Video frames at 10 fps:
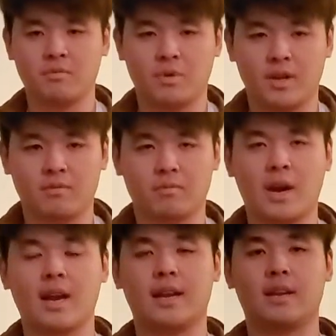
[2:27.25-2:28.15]
when
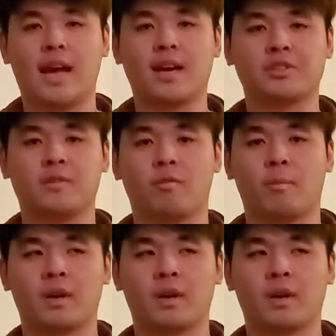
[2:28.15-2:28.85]
Riot actually formed